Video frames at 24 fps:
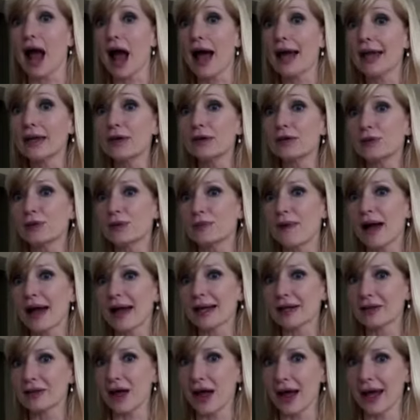I use with my
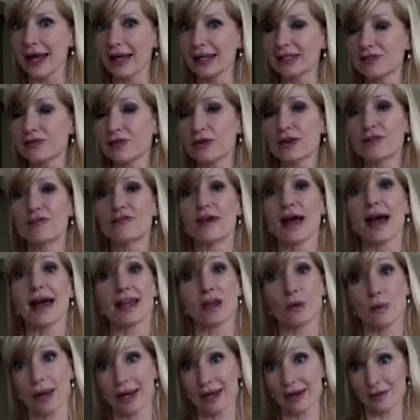clients for
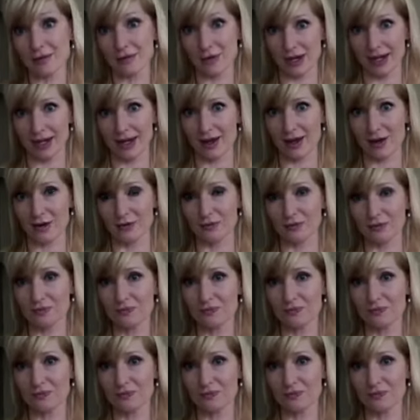evaluating video.